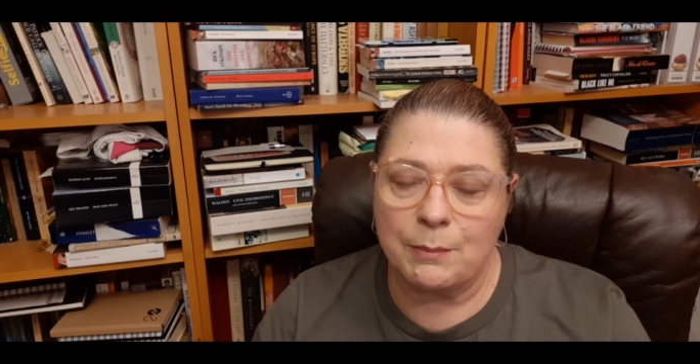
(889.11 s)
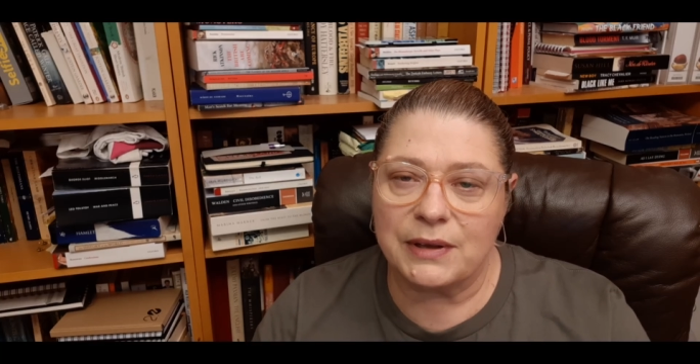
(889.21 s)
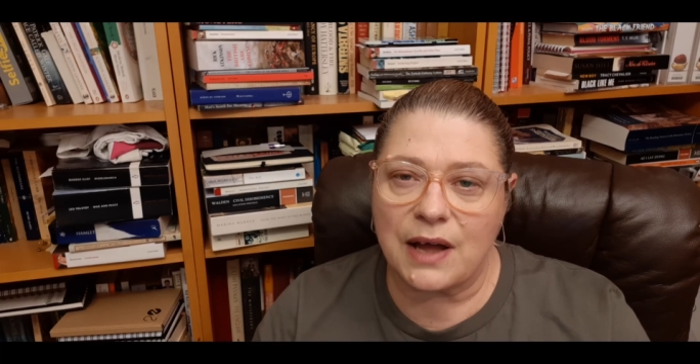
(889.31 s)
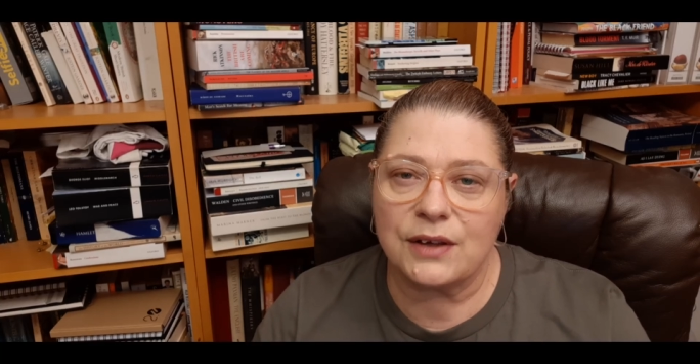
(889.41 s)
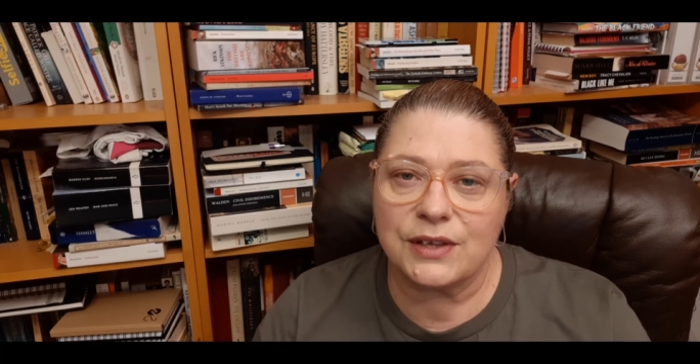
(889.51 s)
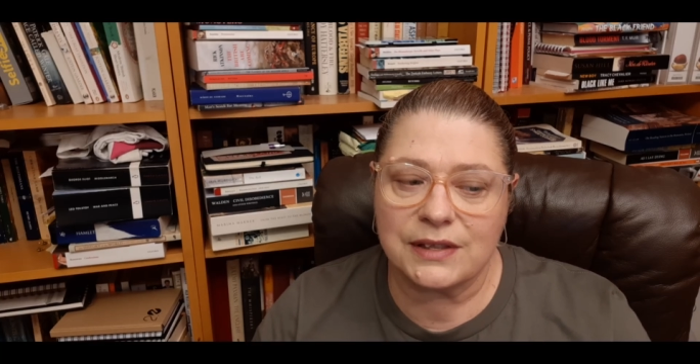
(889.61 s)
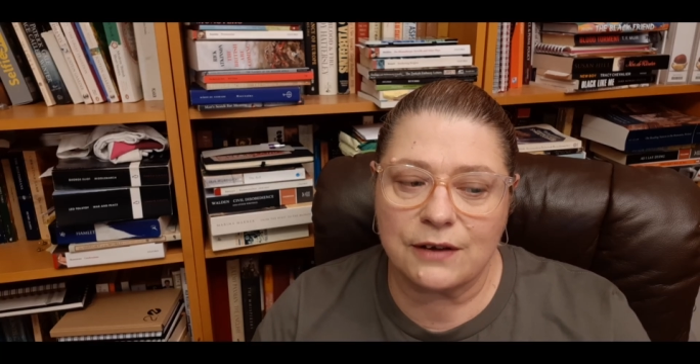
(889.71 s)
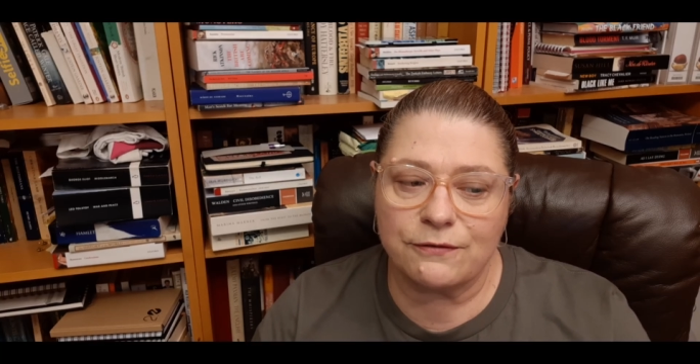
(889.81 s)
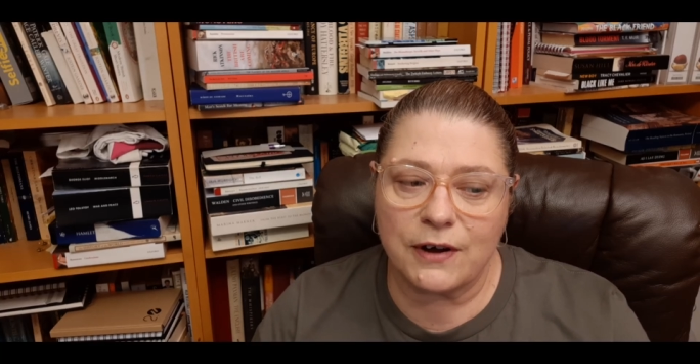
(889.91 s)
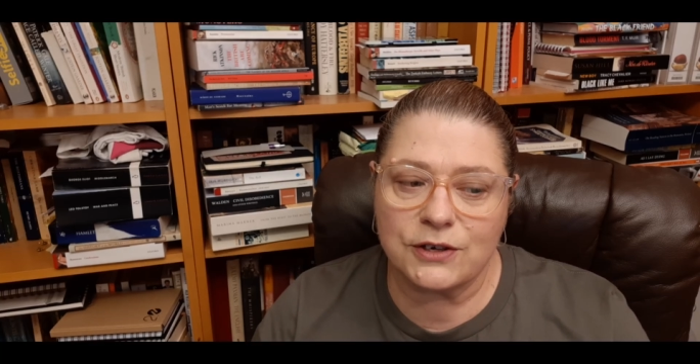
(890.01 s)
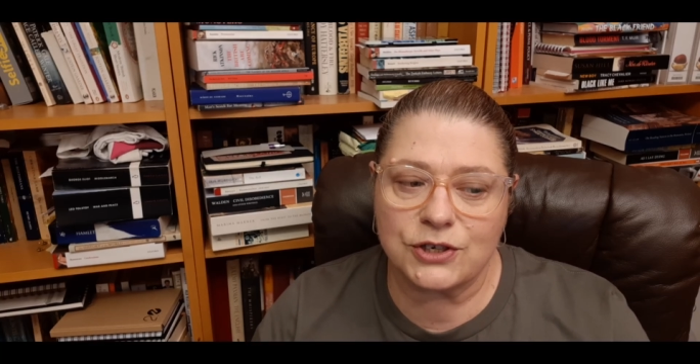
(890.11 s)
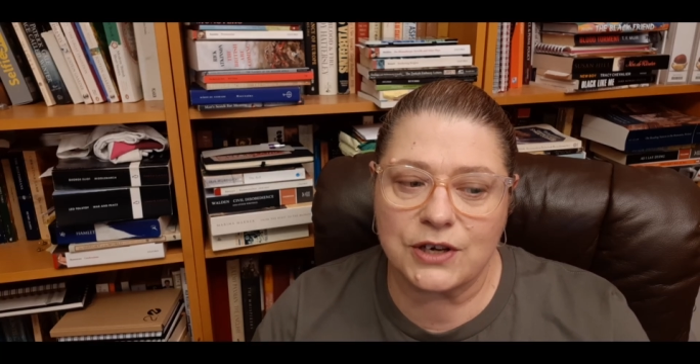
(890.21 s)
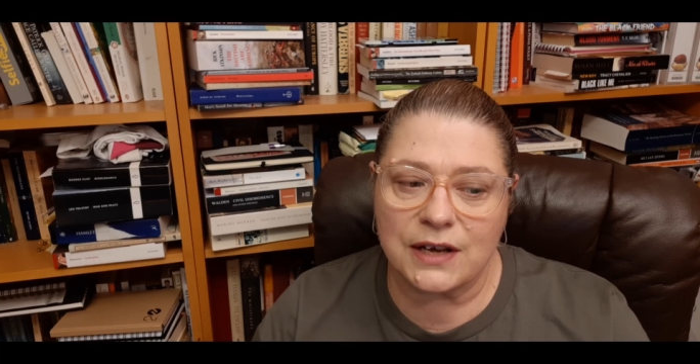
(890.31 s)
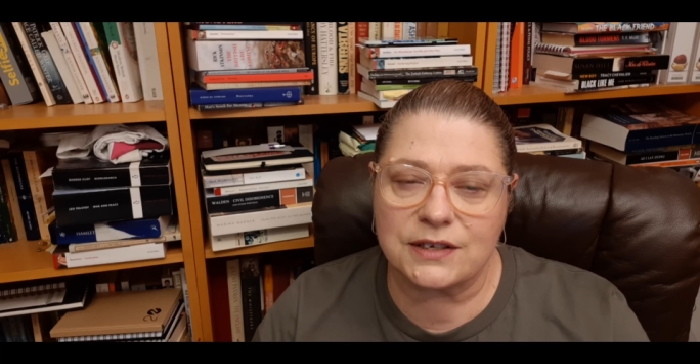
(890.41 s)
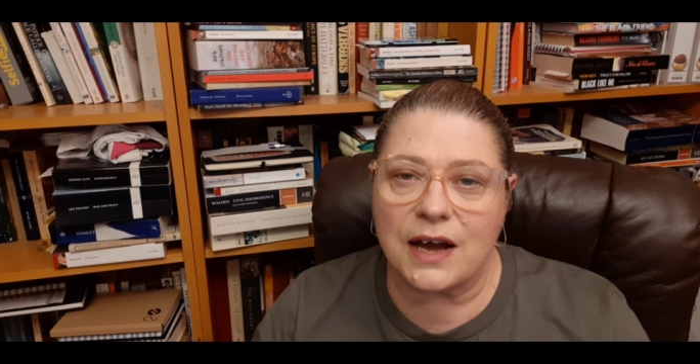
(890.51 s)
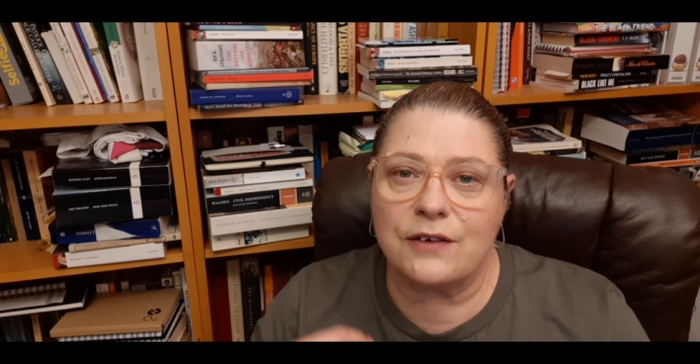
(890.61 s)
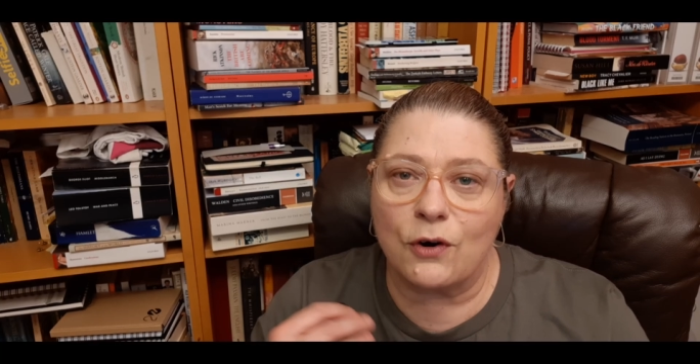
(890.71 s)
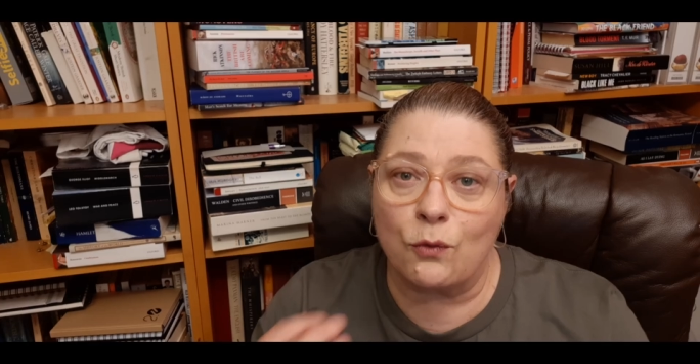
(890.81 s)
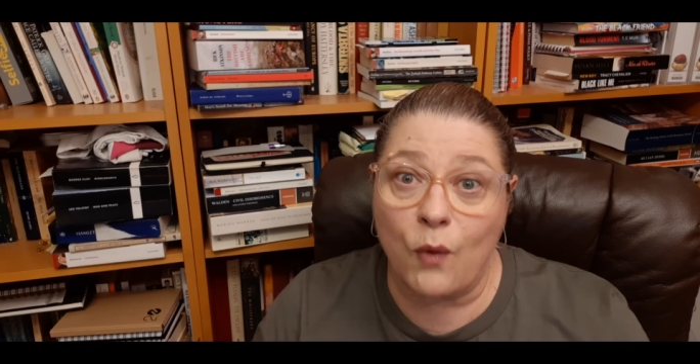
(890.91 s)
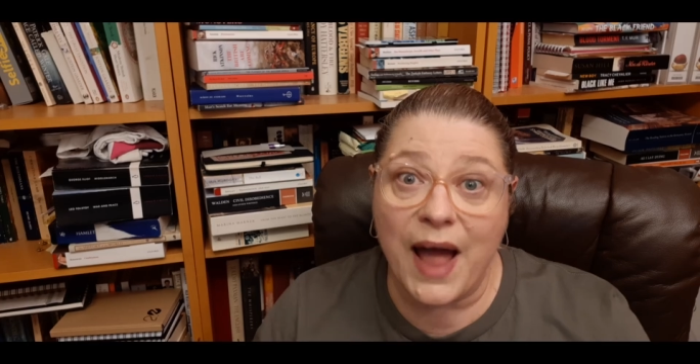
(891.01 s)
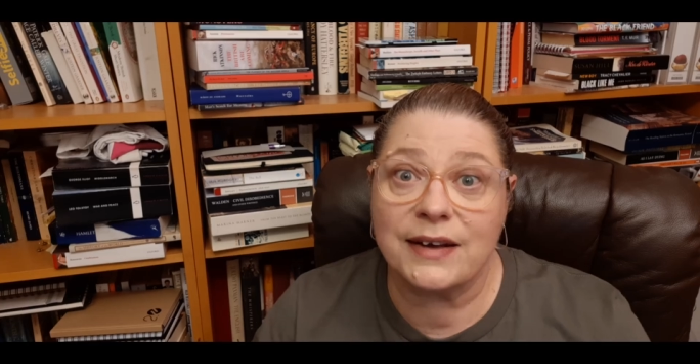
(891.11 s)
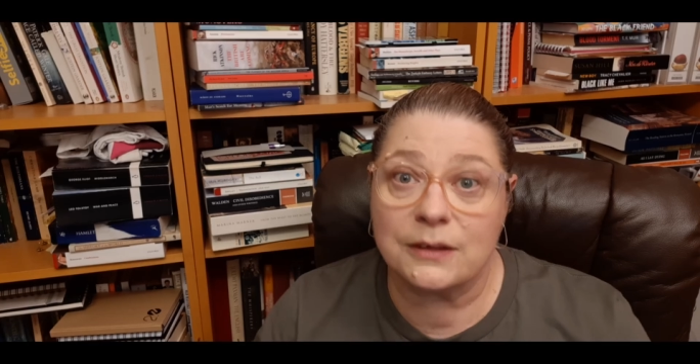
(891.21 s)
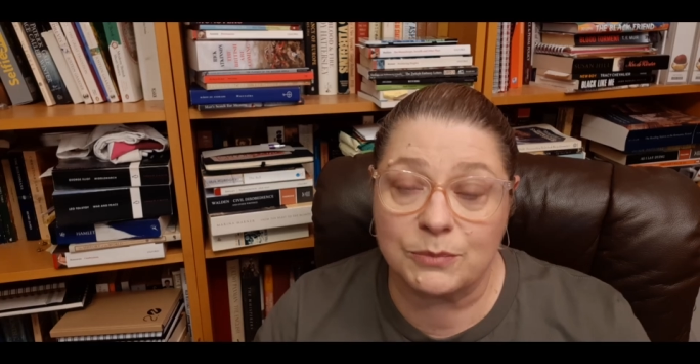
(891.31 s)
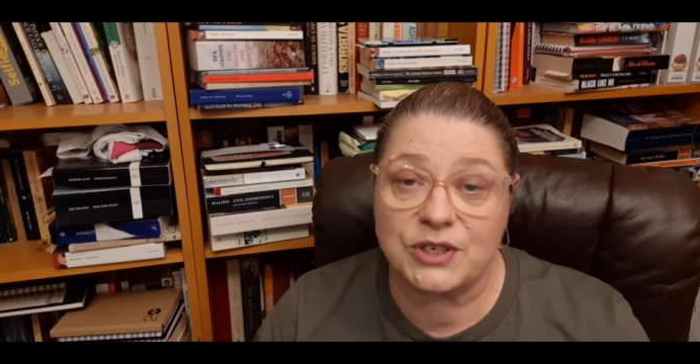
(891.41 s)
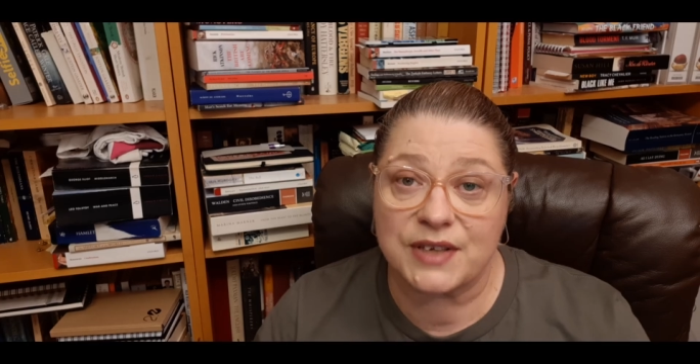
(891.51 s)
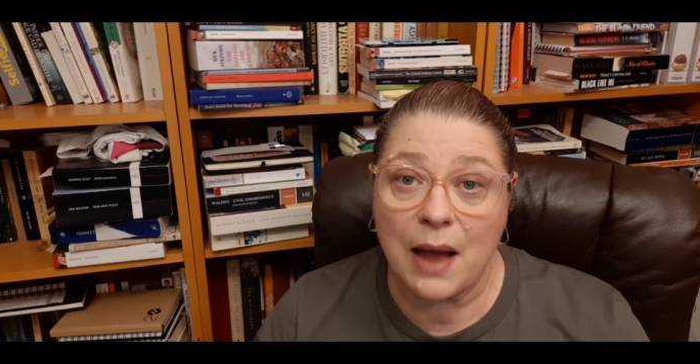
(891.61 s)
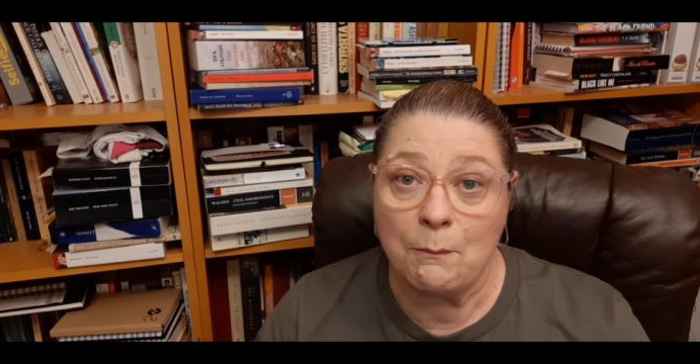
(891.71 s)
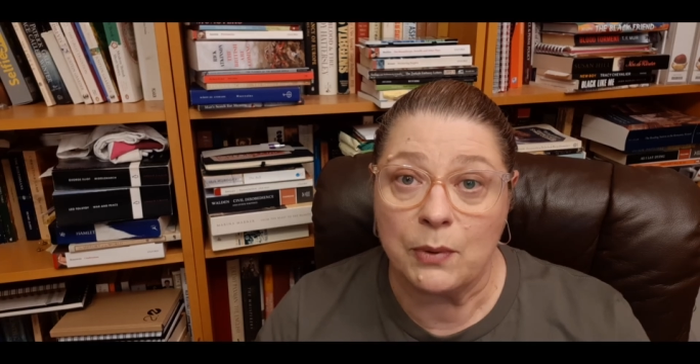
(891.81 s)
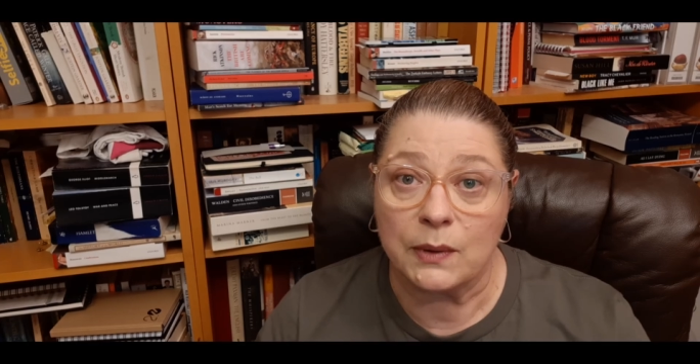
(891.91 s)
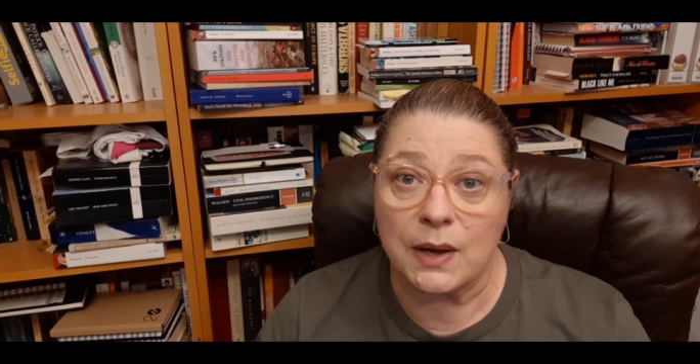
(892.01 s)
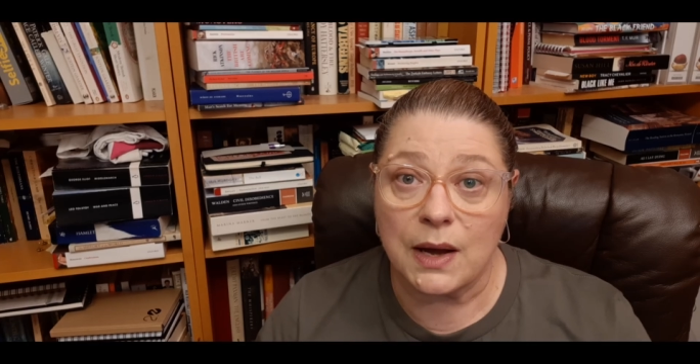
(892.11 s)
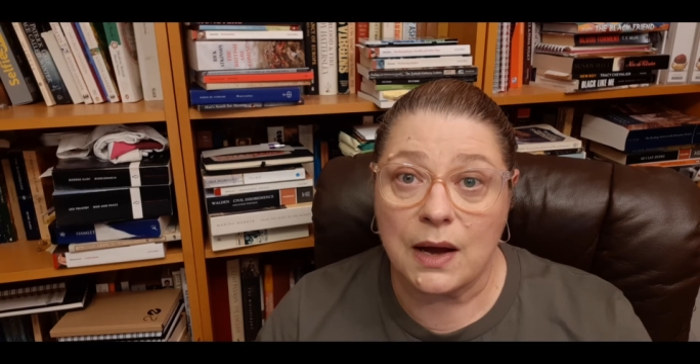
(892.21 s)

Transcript: but I think they function as kind of a random sample